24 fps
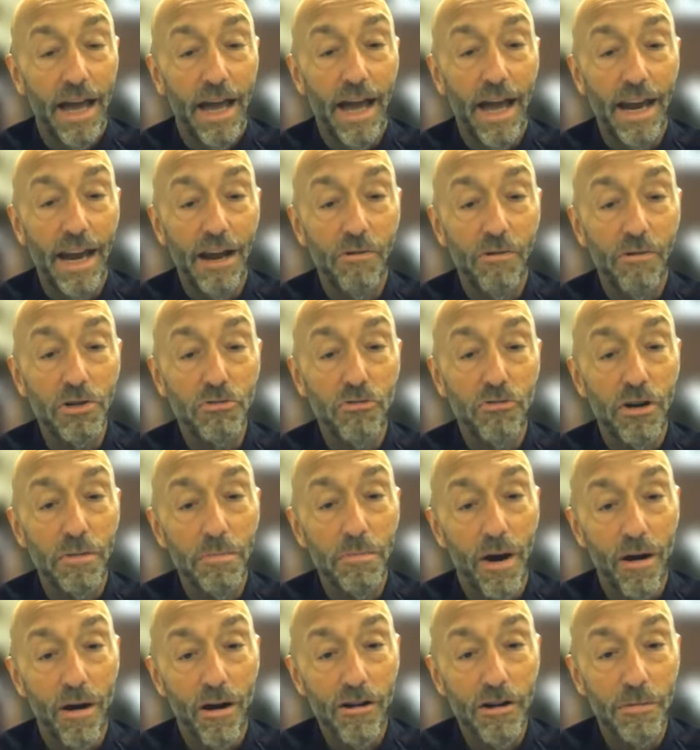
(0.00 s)
And it was
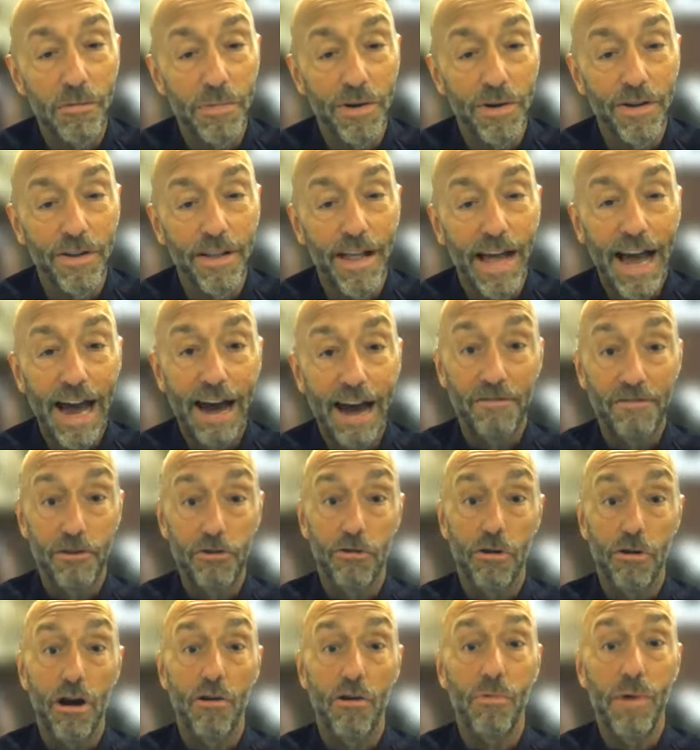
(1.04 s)
remarkable
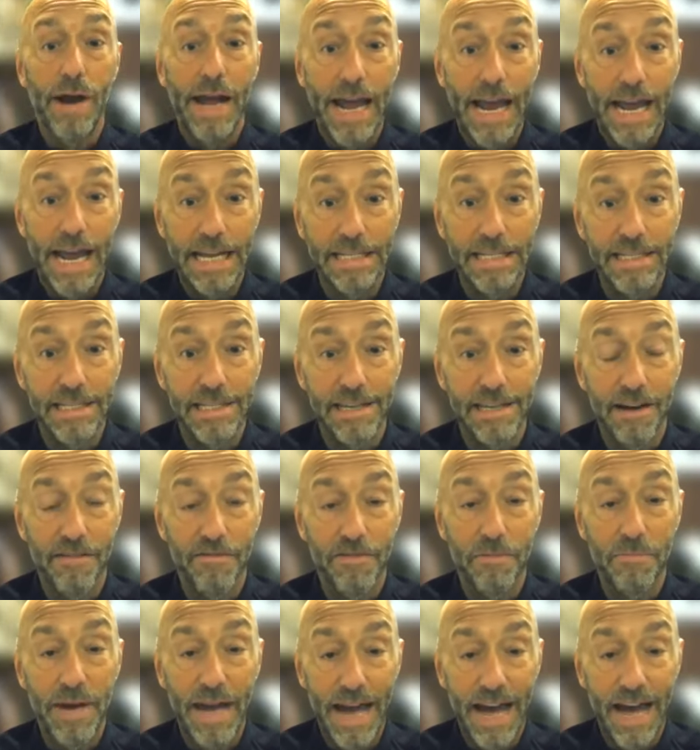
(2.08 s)
after our rains
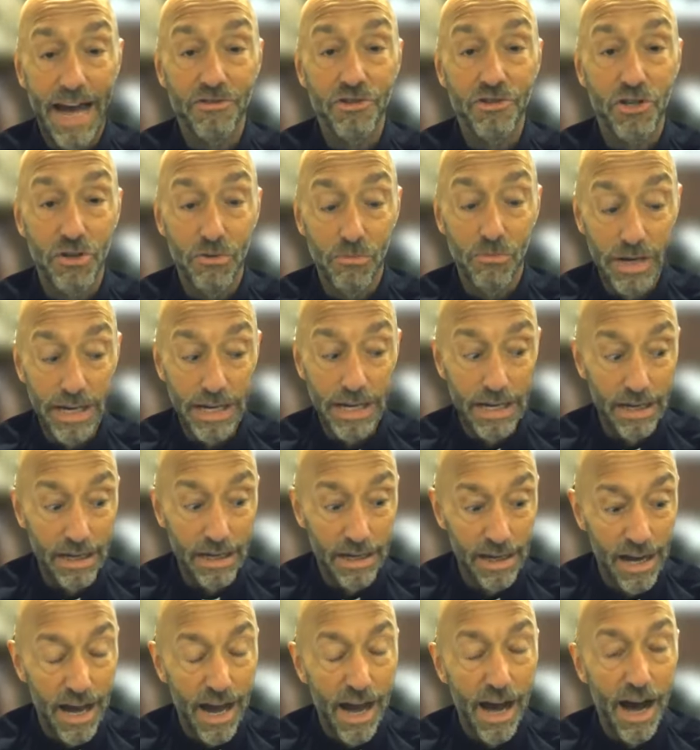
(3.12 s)
of the past
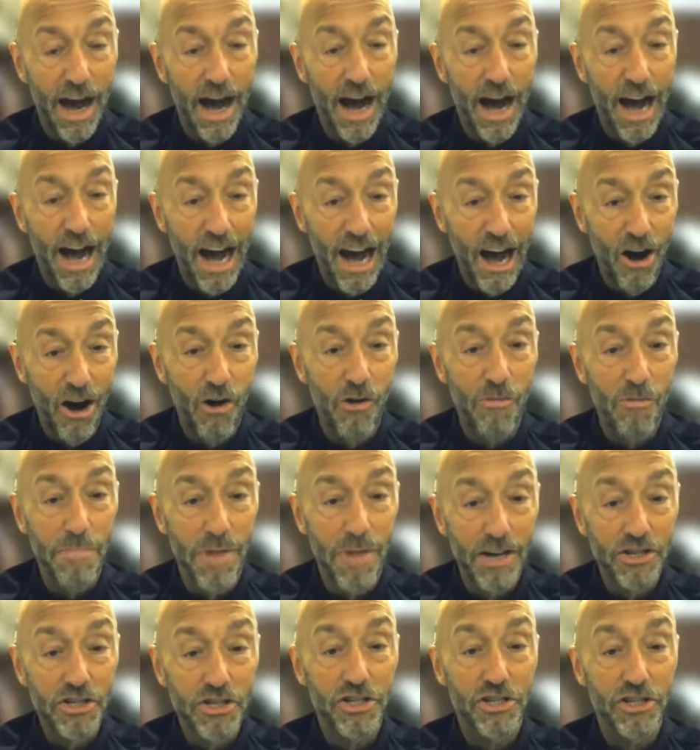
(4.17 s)
week, how
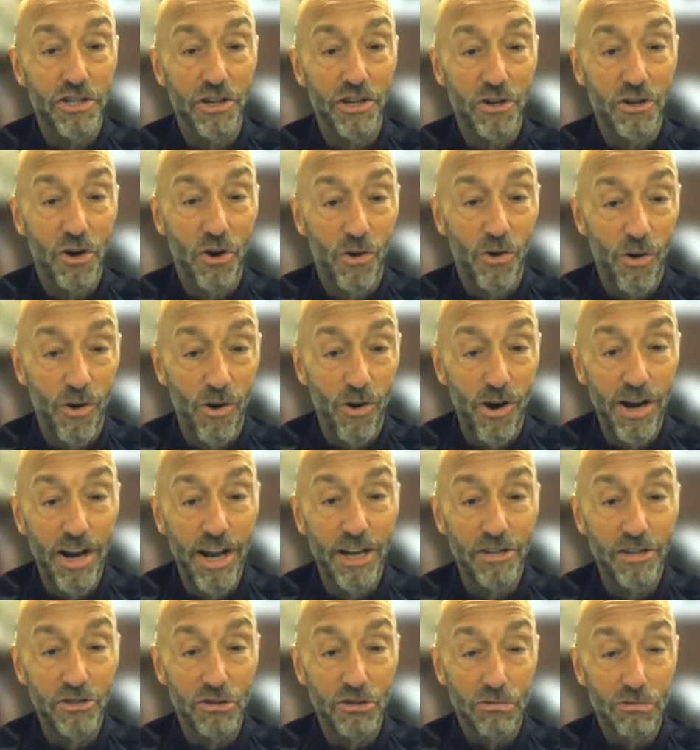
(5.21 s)
much the corn
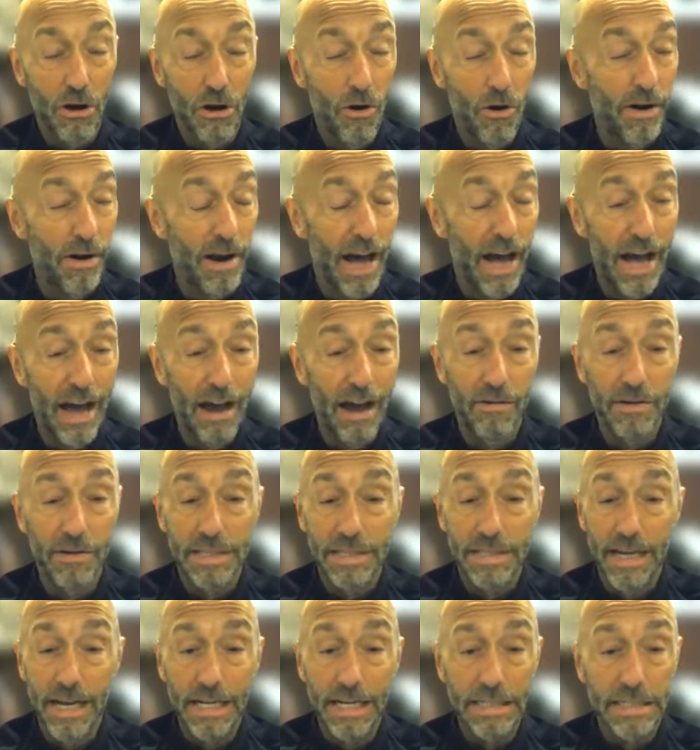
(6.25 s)
has grown. I would
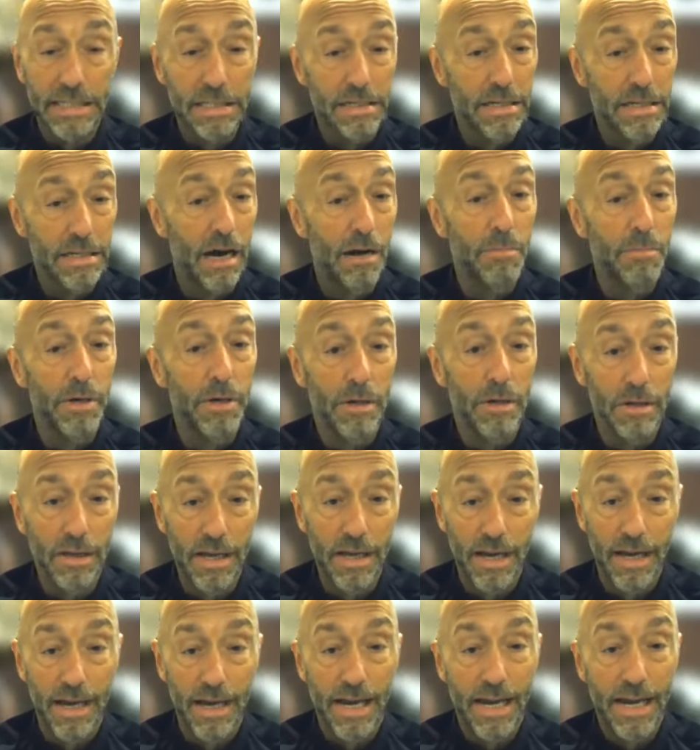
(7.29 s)
say it's double
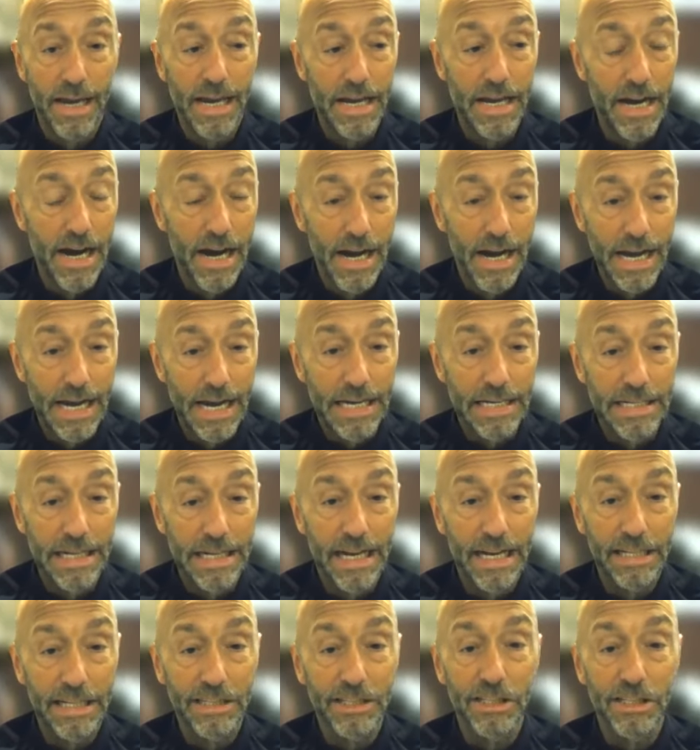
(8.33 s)
in height,
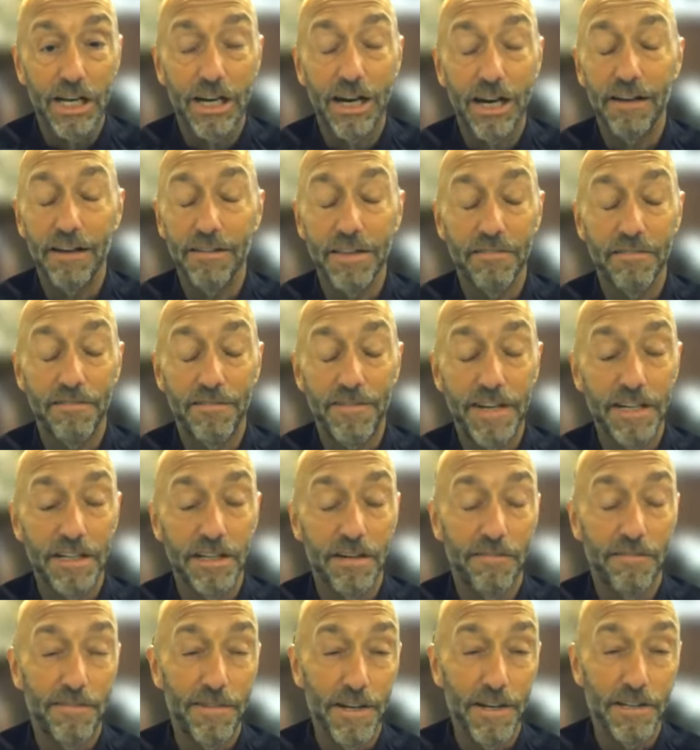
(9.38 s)
and the
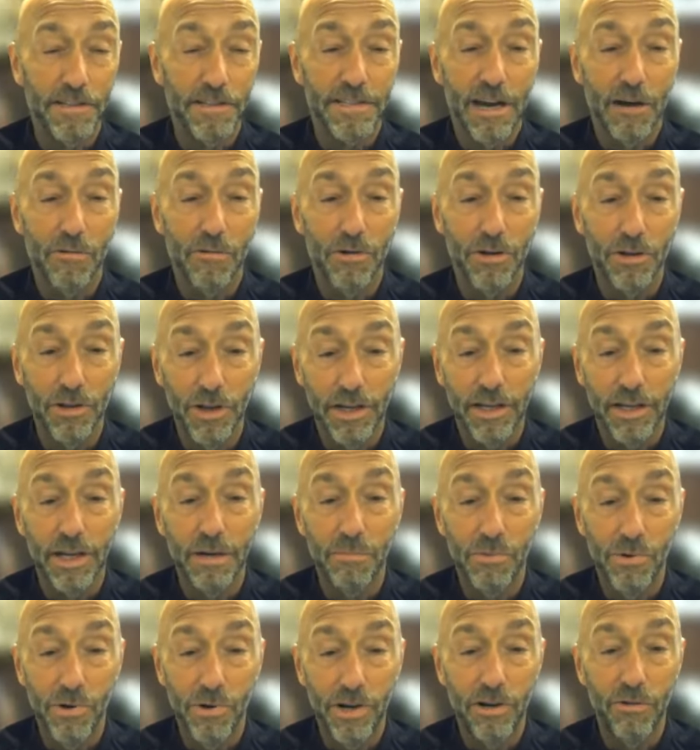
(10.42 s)
fields that were
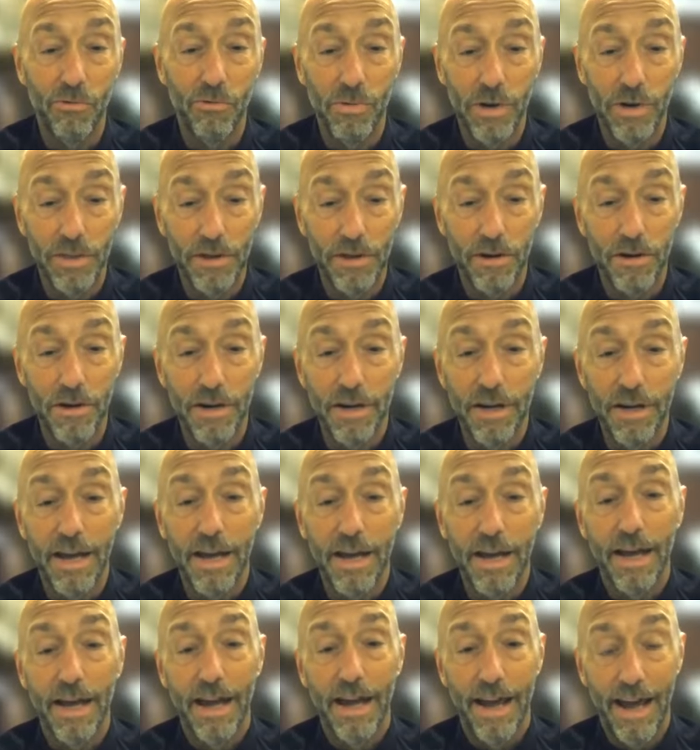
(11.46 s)
looking pretty withered
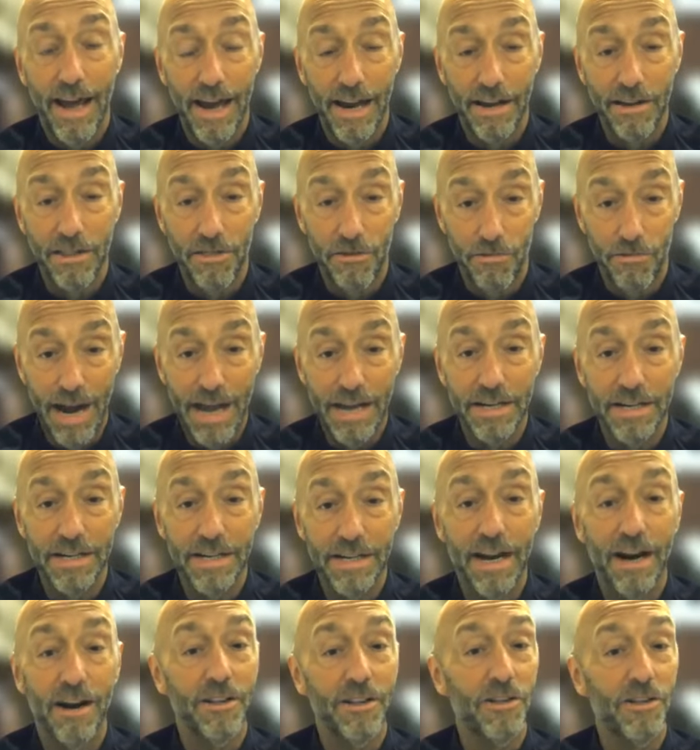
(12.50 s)
and
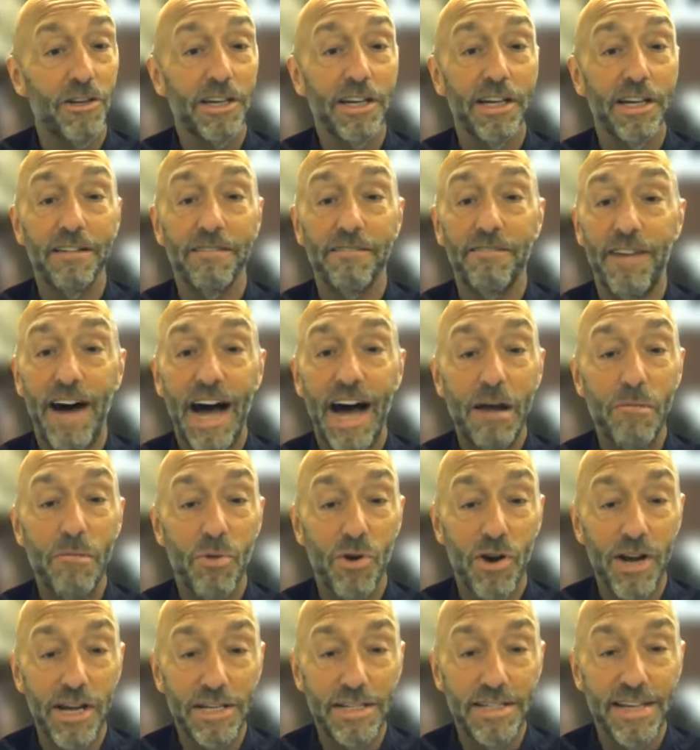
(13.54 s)
threatened are looking
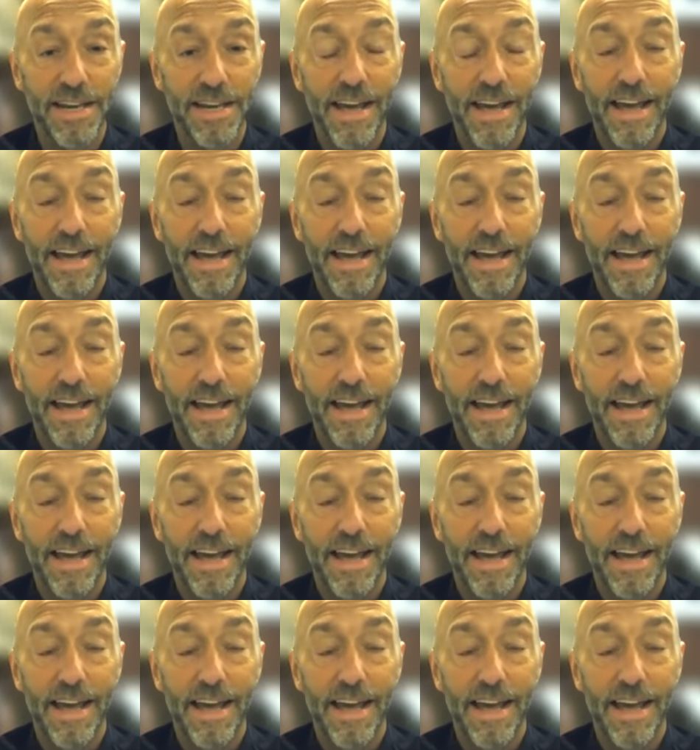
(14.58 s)
vibrant.